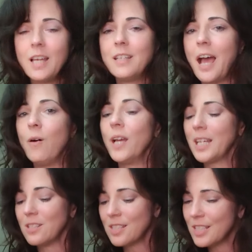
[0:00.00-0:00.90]
Now, it
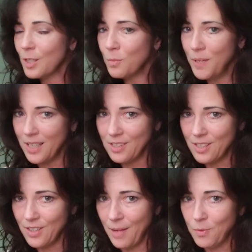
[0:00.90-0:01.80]
can still be
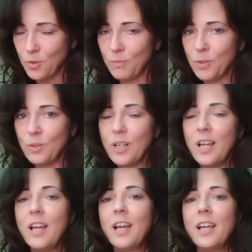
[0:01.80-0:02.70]
considered abnormal,
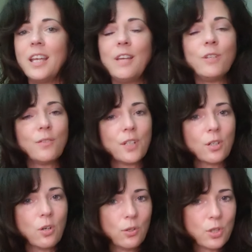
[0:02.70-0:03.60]
even if
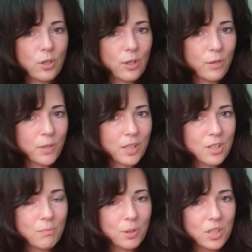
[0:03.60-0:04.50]
their culture or their
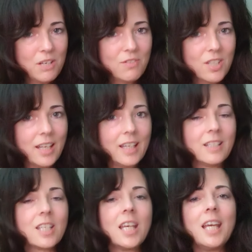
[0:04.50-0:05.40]
religion believes in
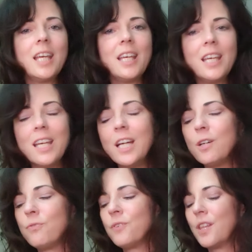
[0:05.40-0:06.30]
it,
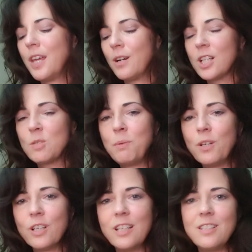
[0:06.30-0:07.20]
if they're
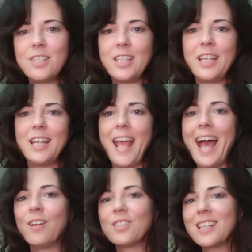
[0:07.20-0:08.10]
experiencing it
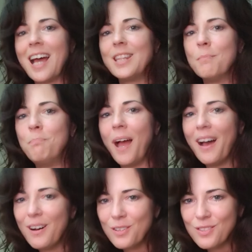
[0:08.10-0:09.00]
outside the
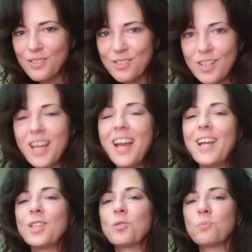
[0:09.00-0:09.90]
bounds
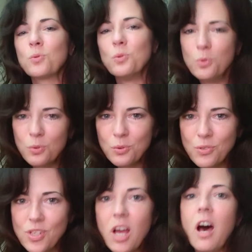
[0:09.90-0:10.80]
and the
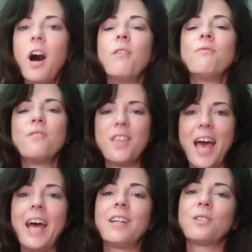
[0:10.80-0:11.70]
rules of
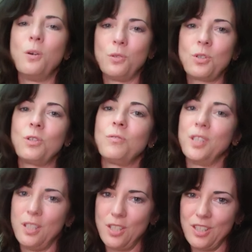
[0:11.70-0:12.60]
that culture or
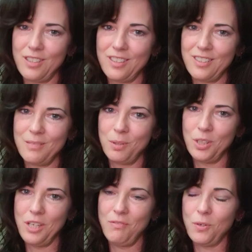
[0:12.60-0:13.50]
religious
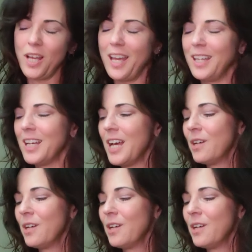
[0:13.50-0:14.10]
belief, okay?